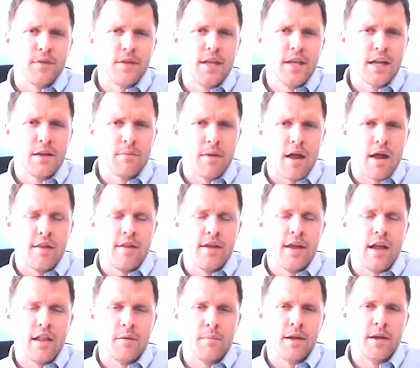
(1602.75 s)
get them out of
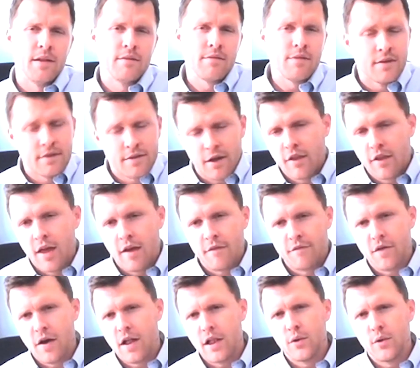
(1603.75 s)
the elements until
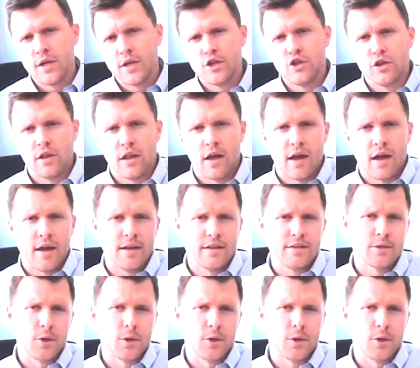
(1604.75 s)
that following July.